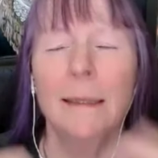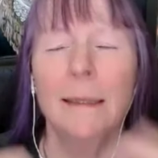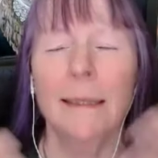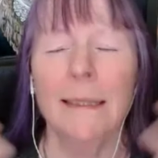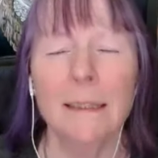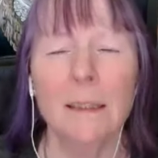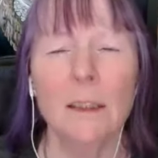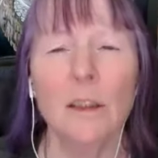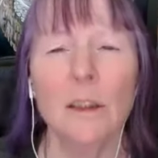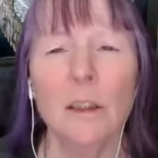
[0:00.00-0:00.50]

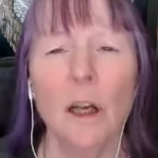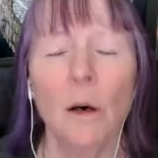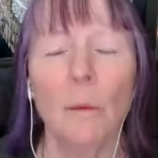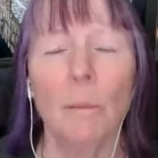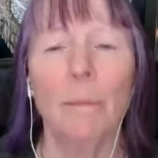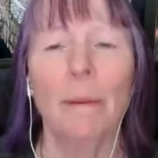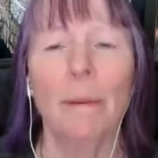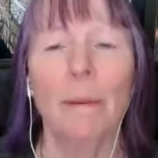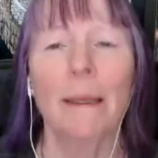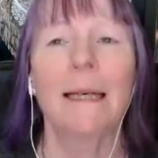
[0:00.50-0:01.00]
This could
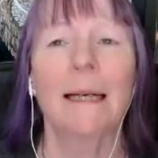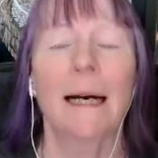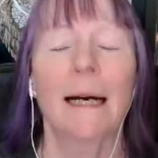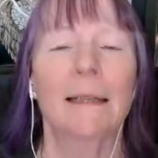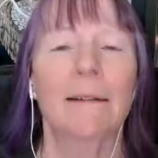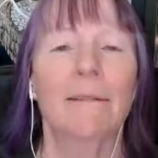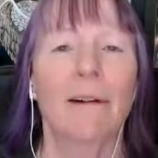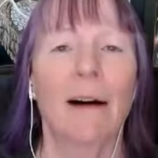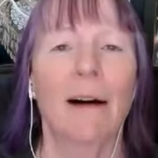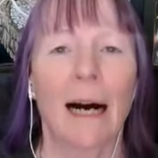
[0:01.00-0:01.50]
not be
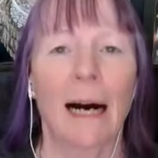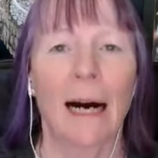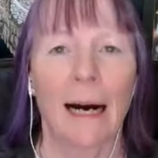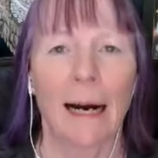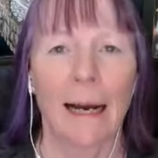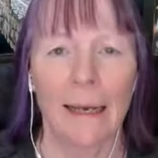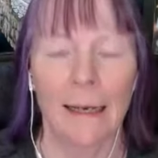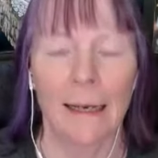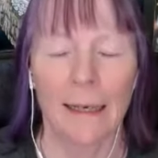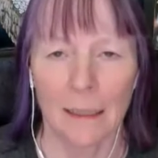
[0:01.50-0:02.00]
kind of
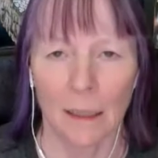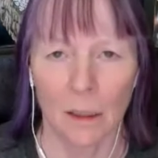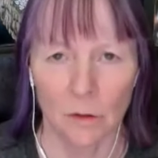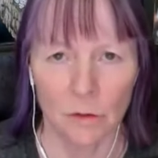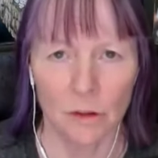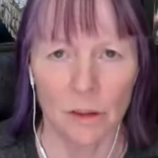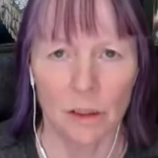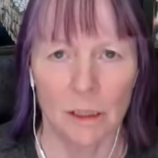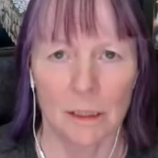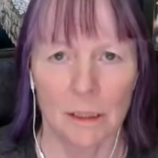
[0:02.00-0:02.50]
higher
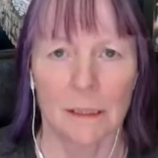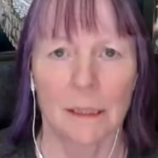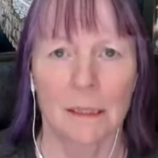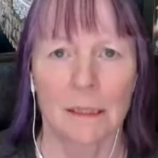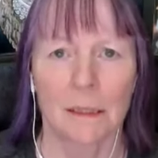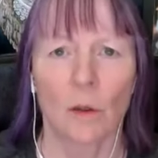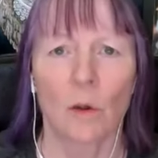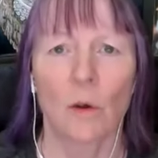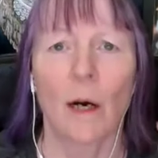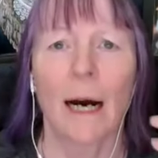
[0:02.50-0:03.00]

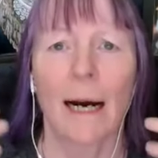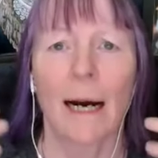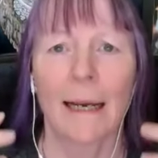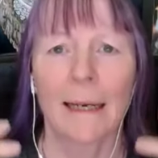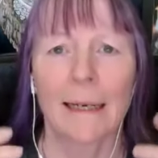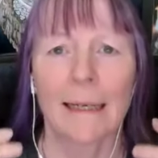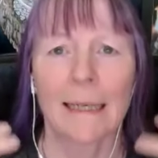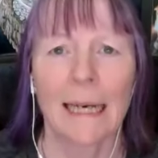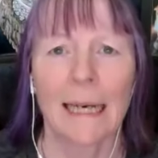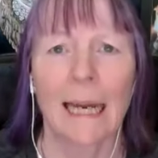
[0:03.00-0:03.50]
consciousness or
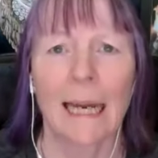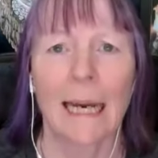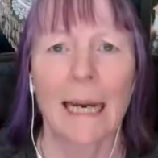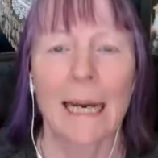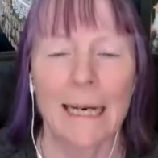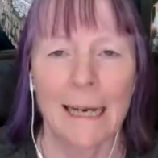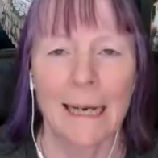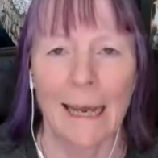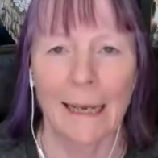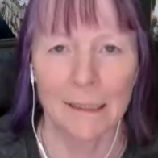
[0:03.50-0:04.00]
higher
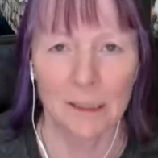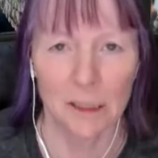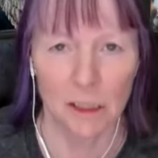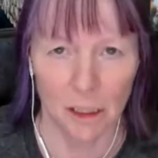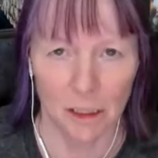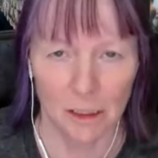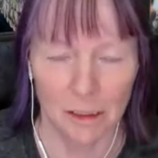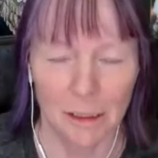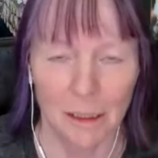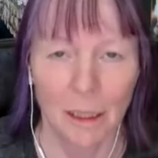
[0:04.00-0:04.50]

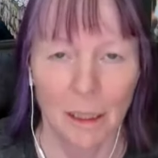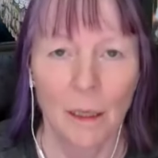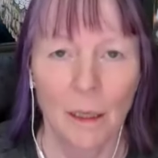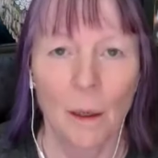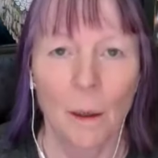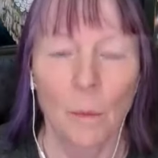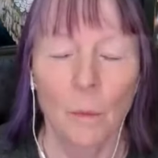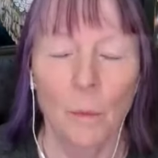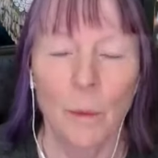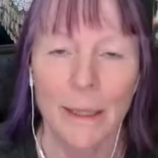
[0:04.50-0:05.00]
connection
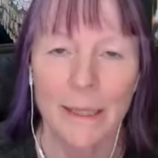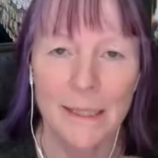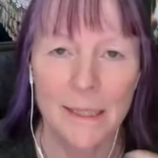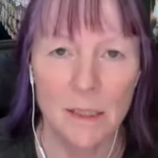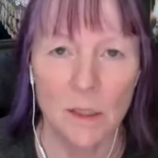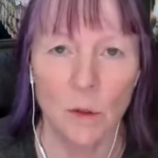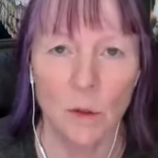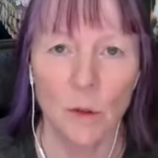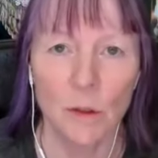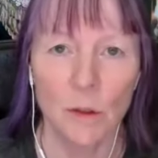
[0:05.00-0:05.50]
with
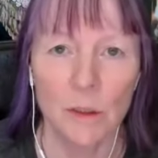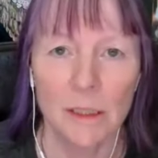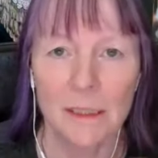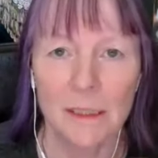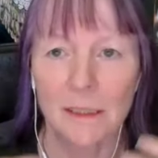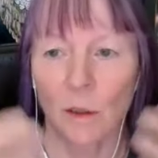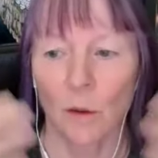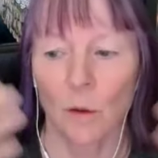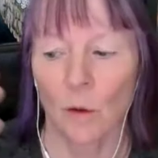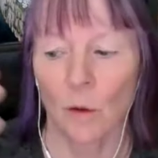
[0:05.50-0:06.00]

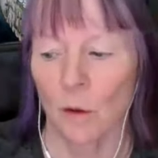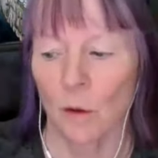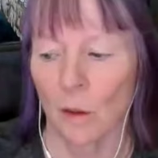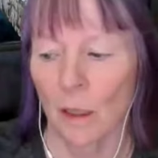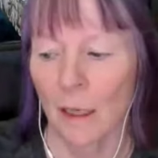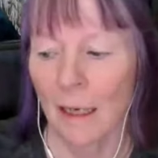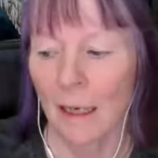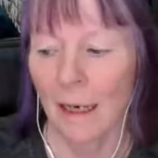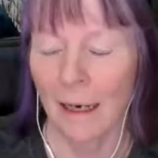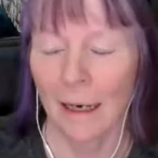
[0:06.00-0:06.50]
source or
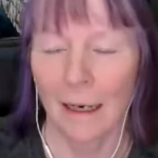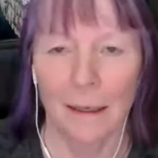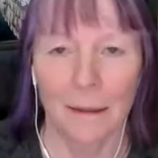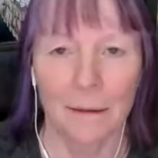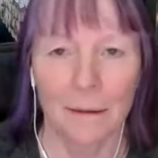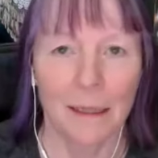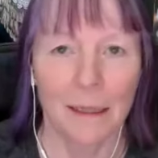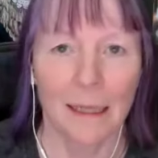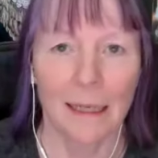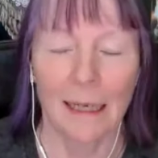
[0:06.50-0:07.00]

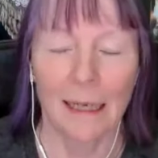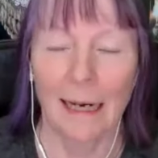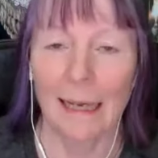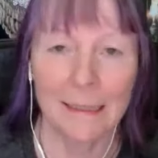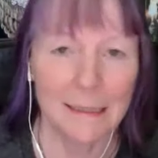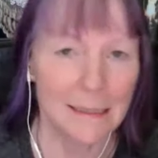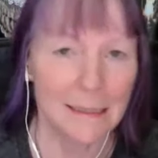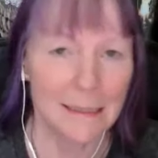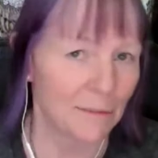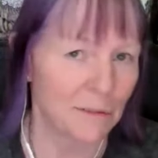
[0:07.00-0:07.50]
the
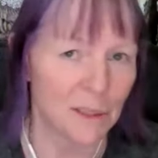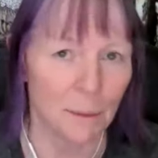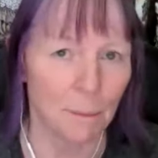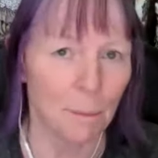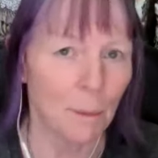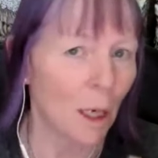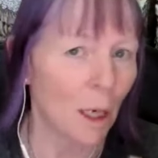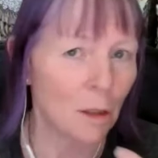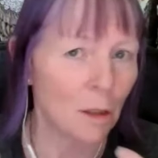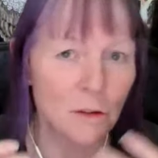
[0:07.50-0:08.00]
collective
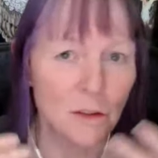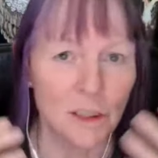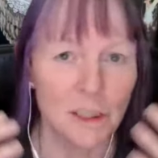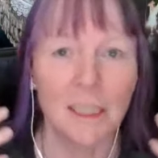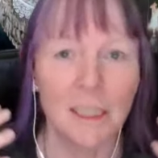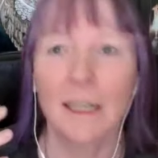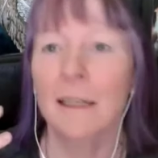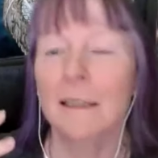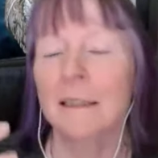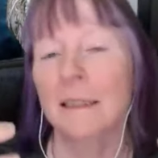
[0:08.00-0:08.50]

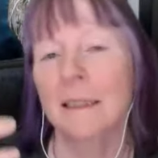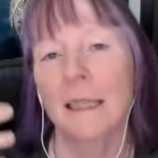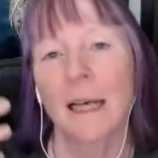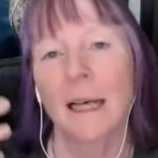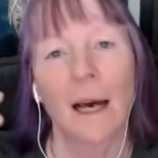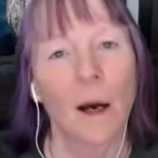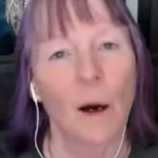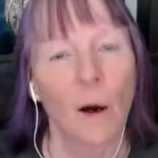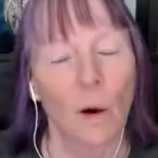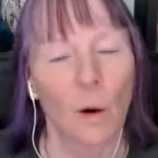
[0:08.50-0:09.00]
subconscious
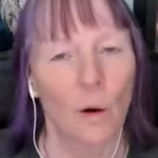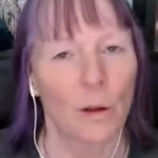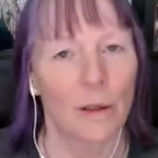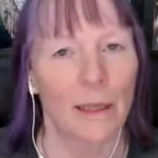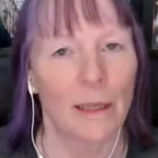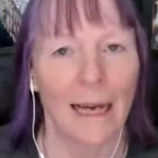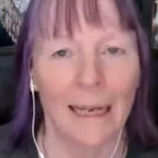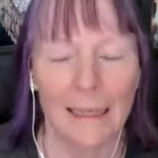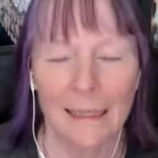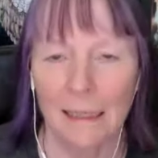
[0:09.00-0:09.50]
or
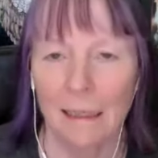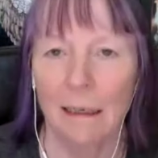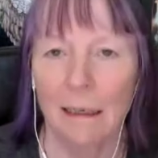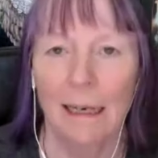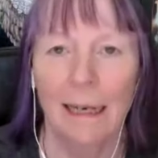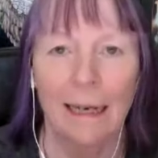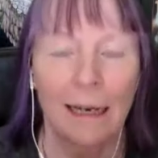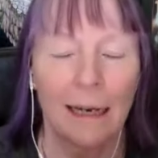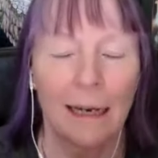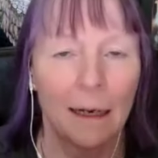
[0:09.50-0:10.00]
that
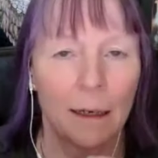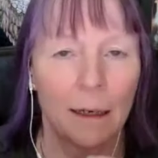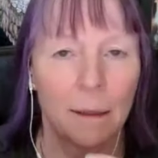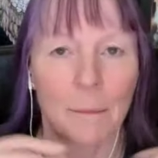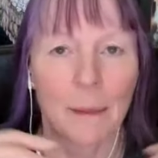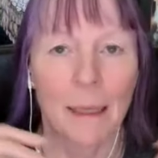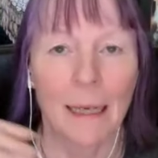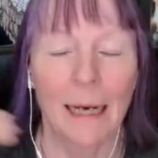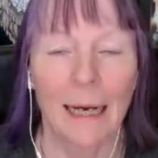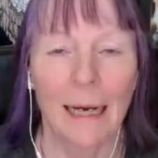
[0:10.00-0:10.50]

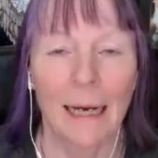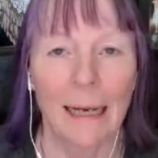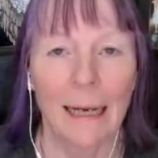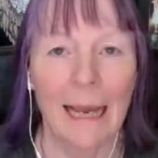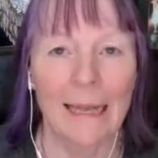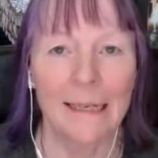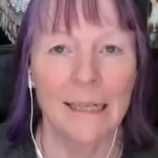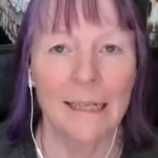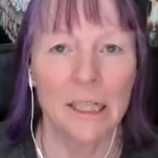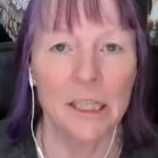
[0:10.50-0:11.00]

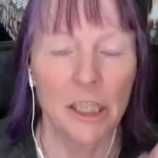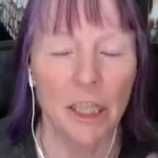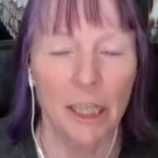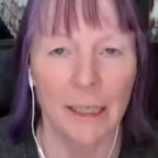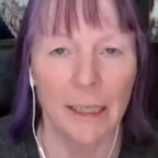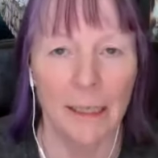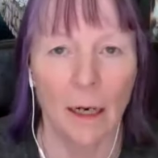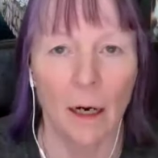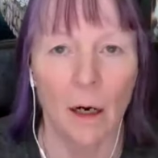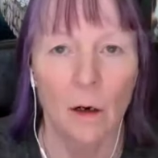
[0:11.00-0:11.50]

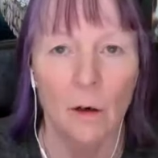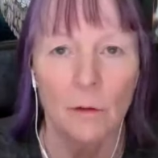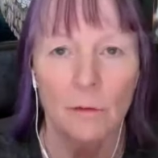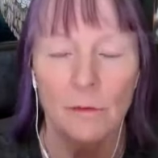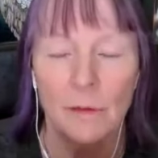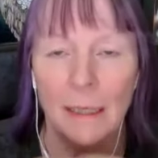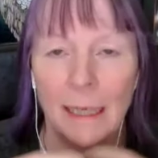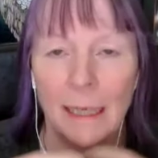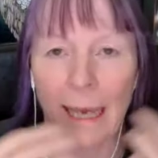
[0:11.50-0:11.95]
energy of the